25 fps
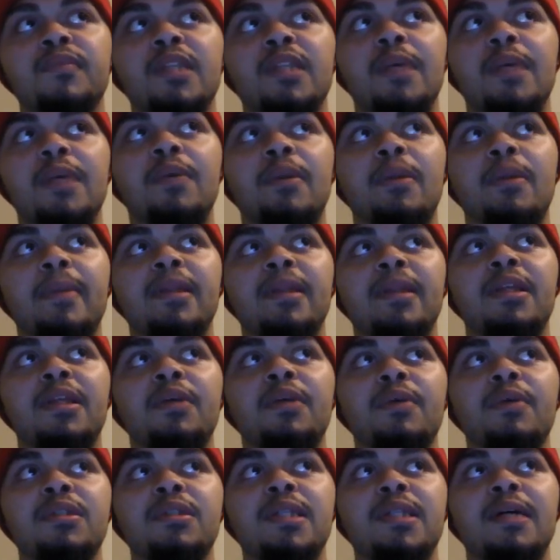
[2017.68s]
they want to make the
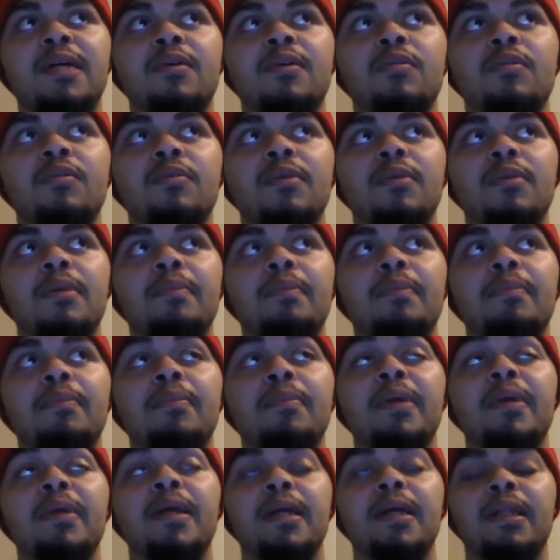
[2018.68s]
U.S. title
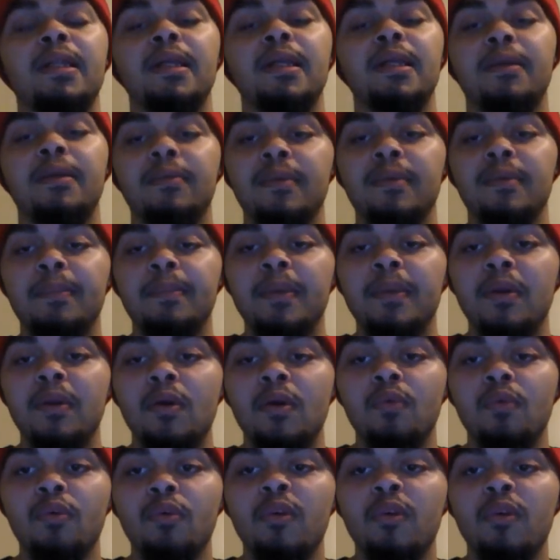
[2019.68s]
big, and they put it
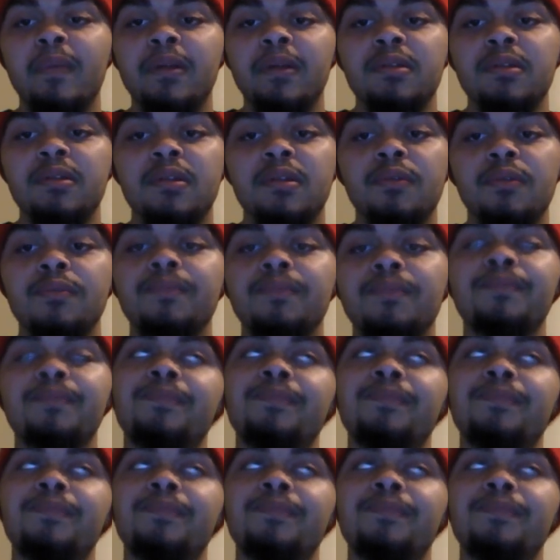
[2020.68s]
on Roman. So